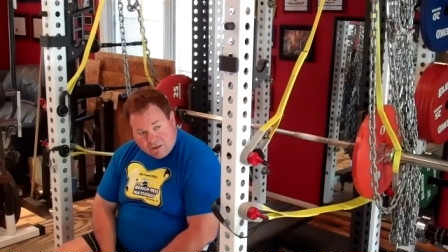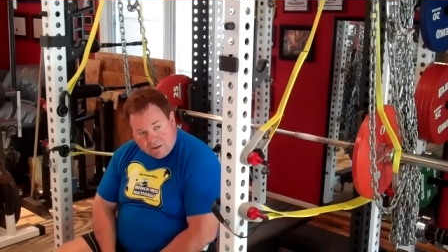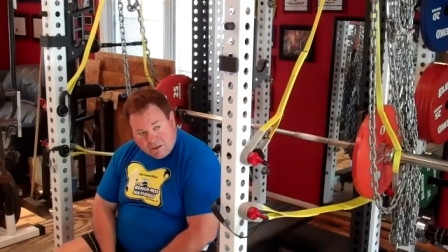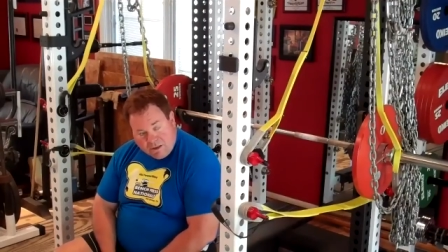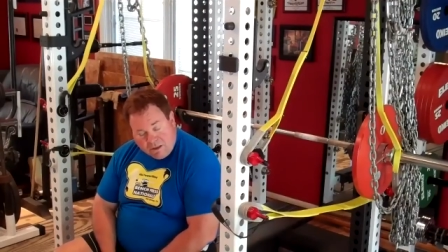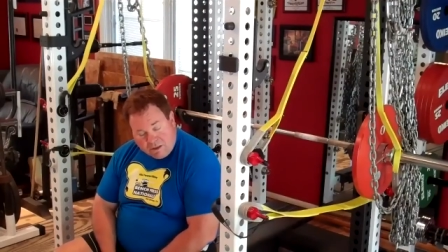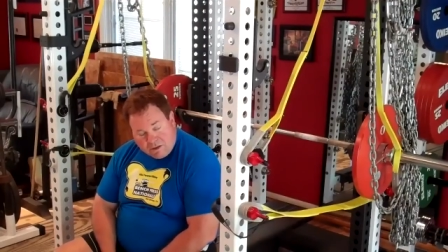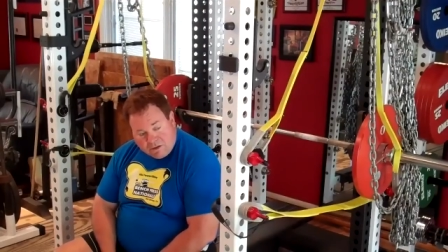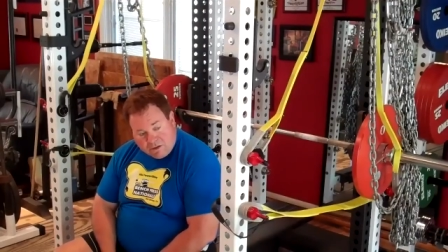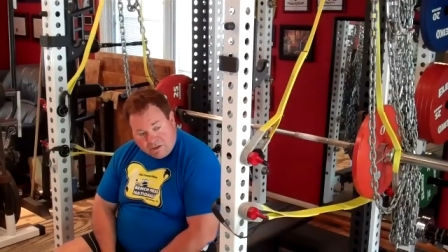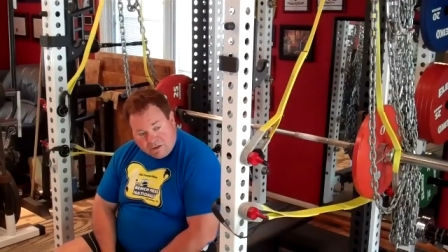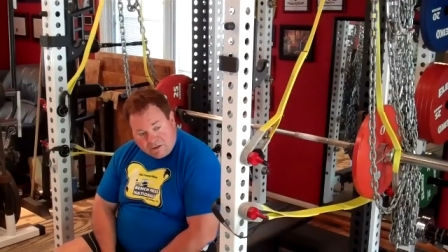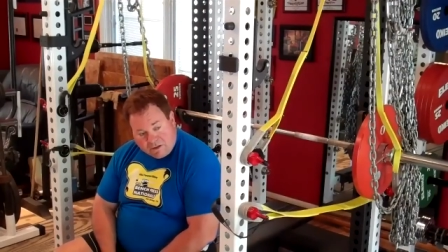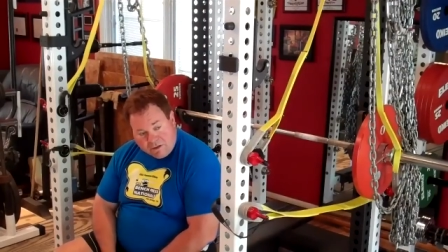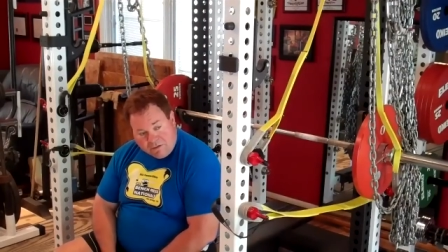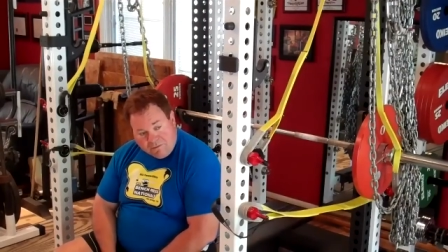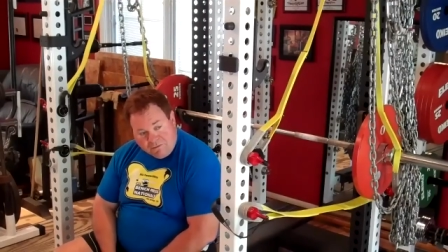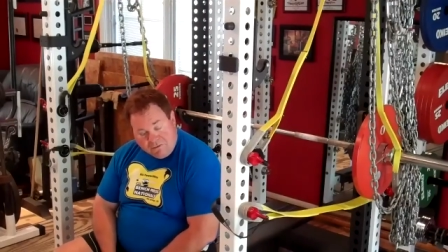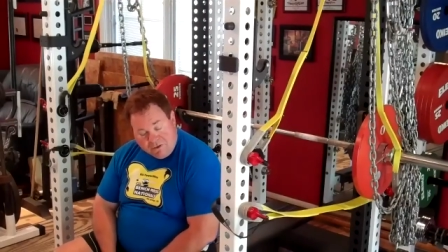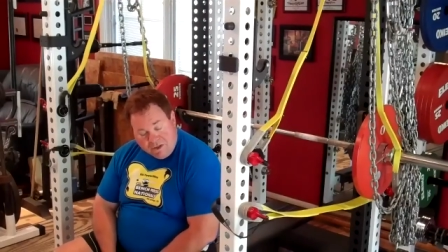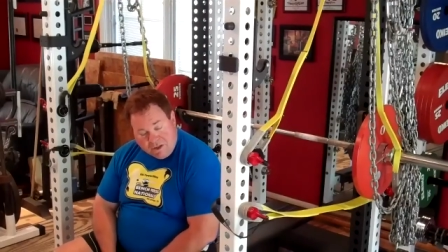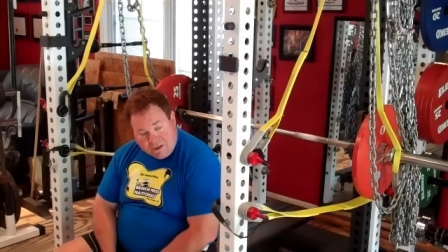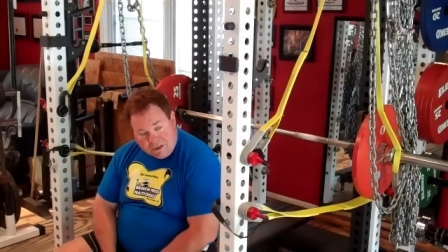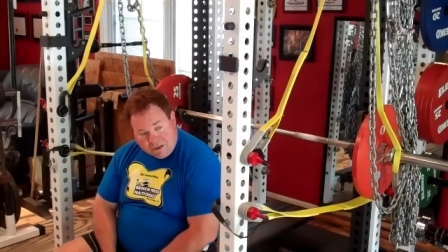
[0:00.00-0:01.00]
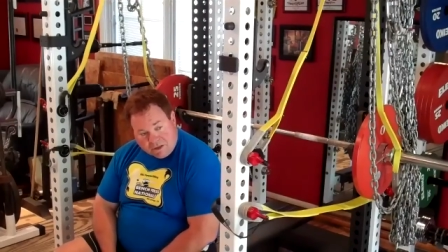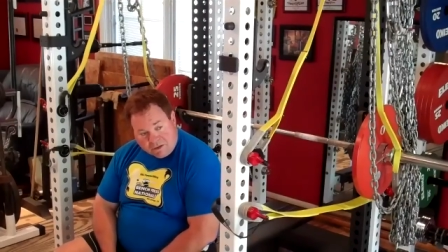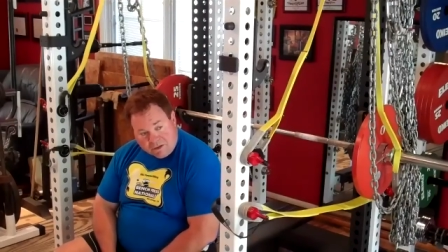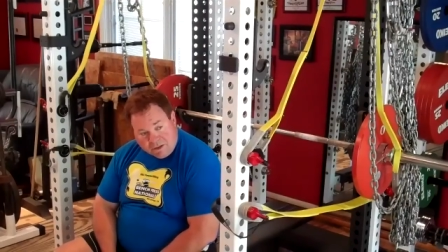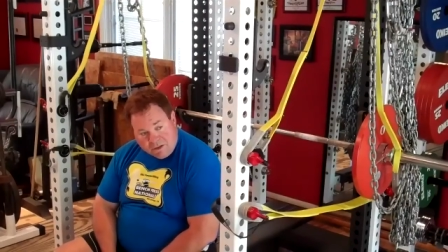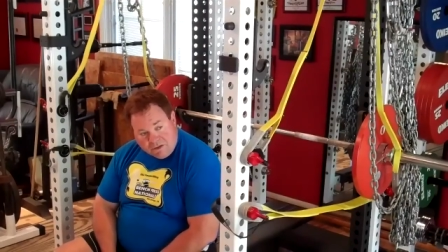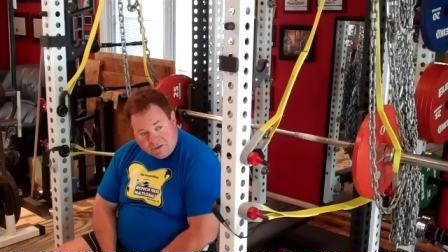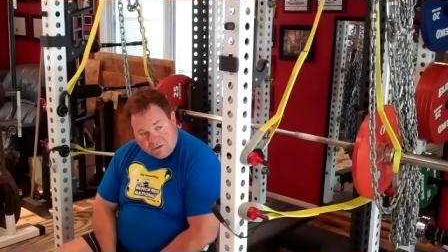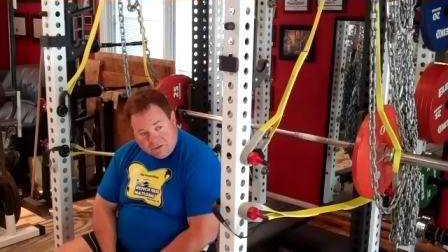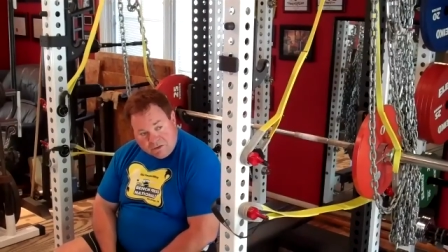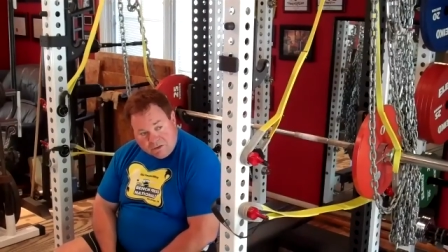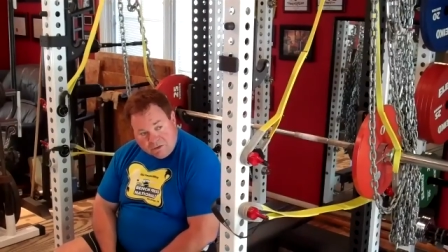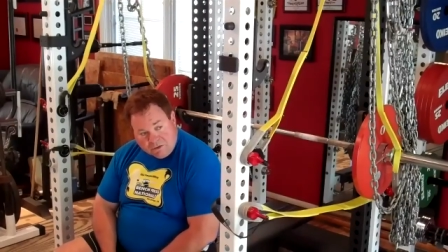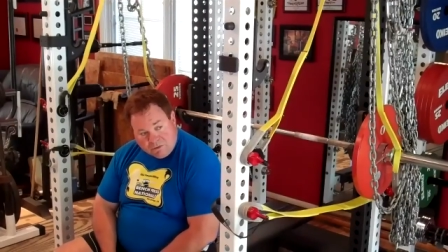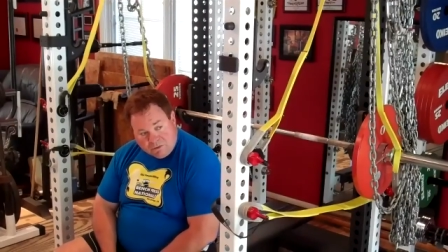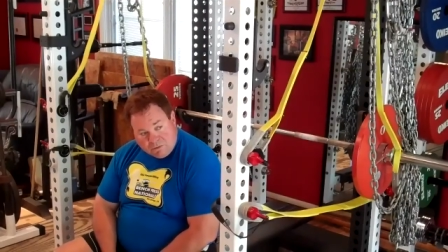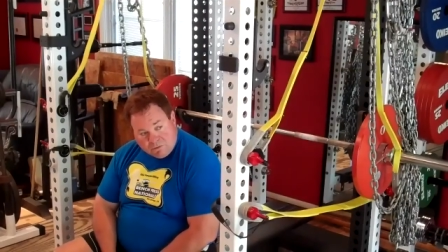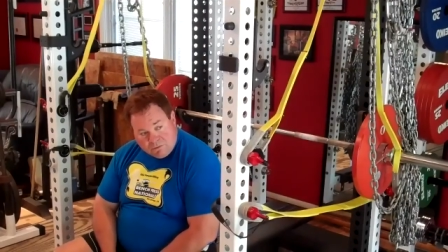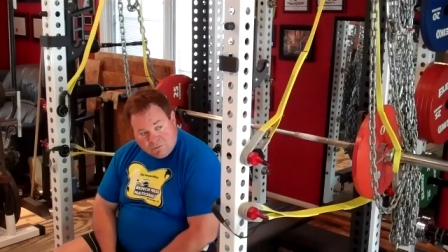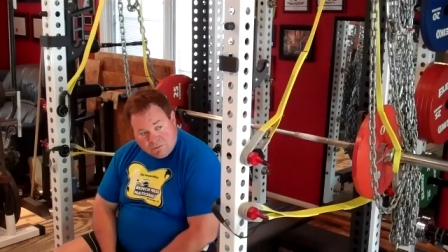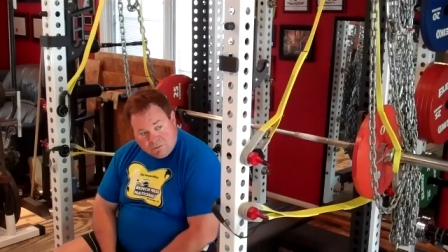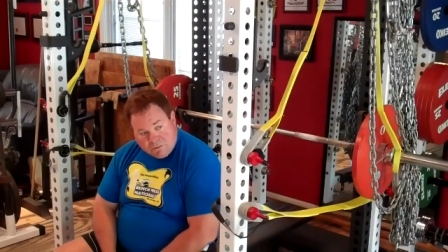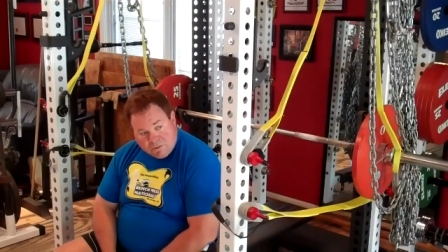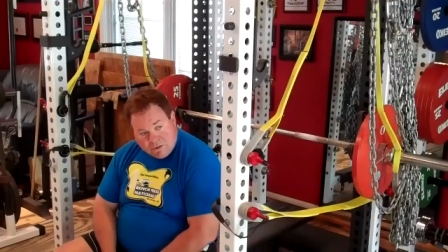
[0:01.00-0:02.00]
he could conveniently do
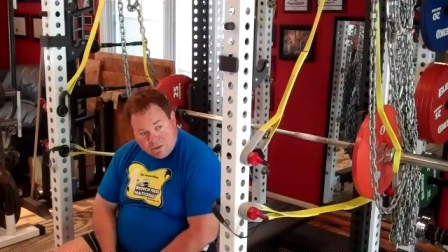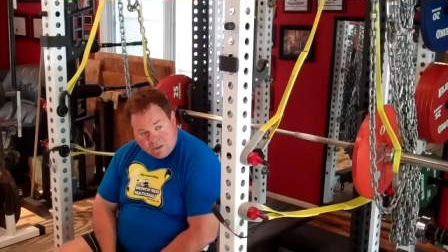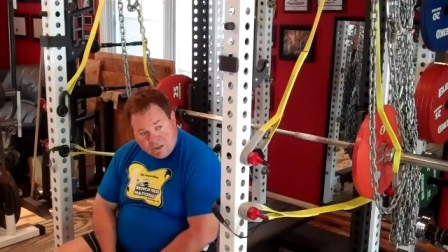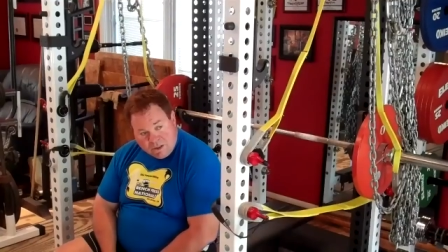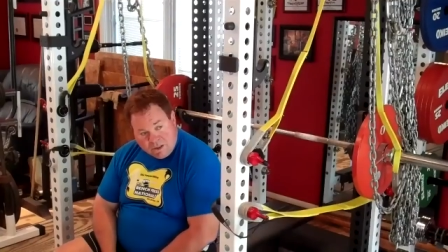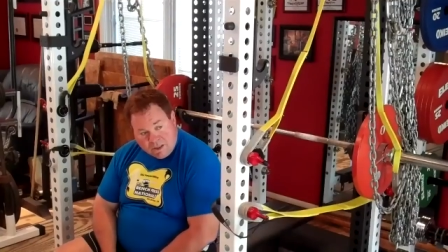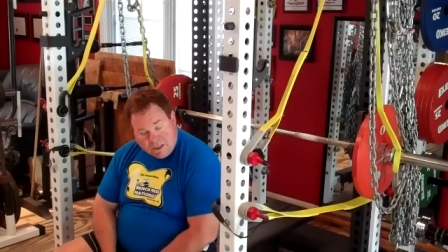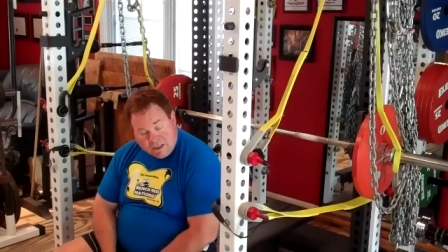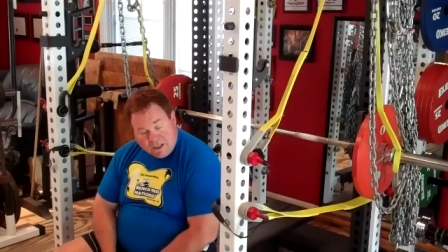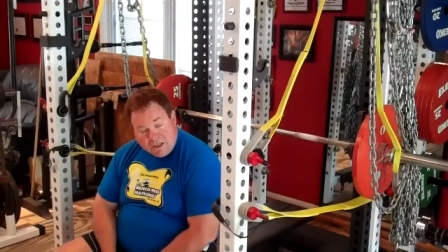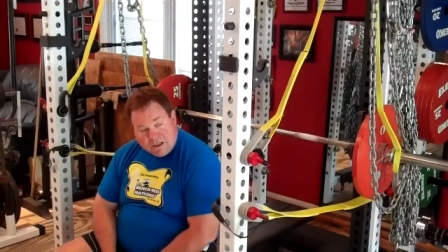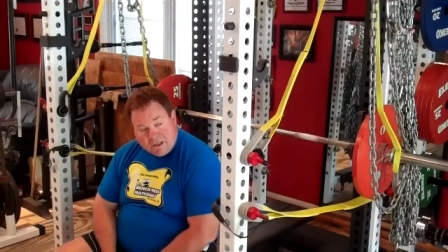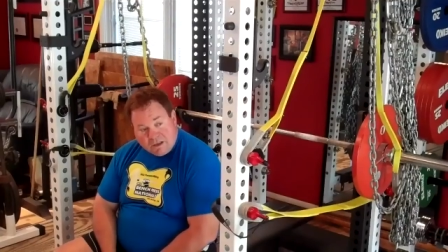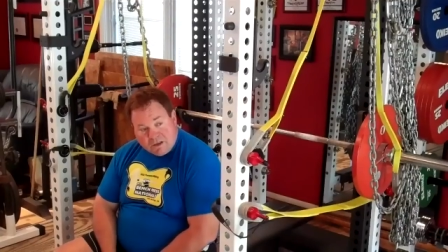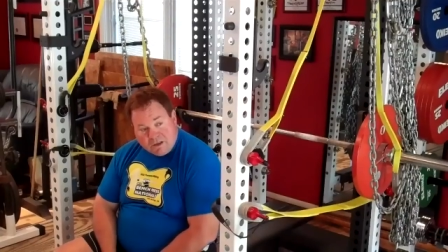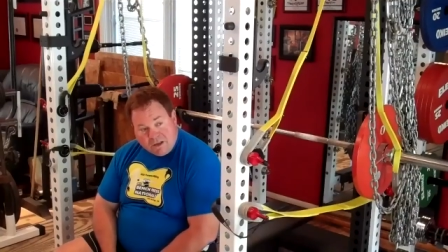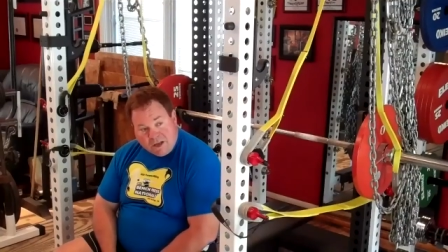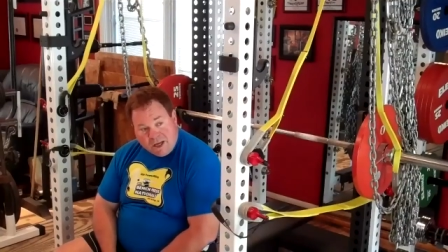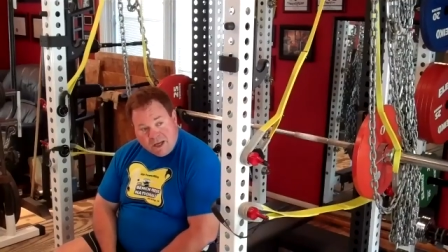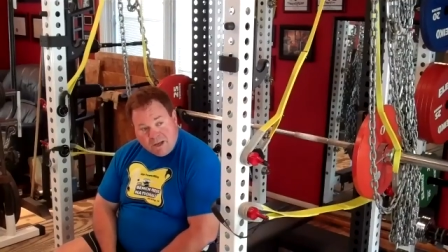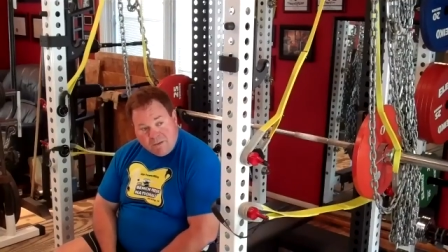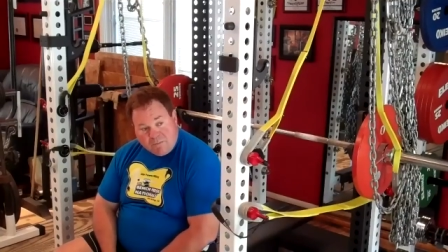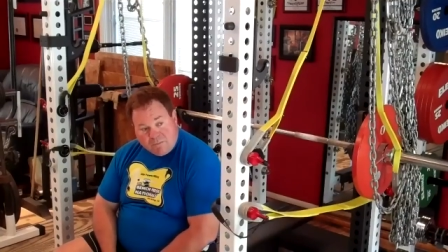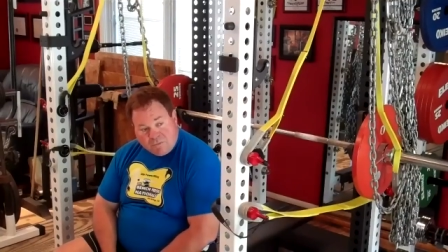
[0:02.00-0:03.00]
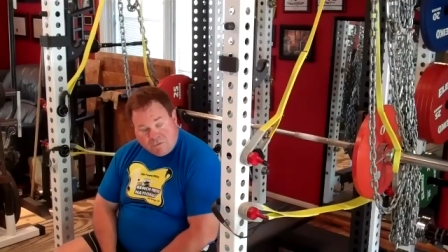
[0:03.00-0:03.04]
incline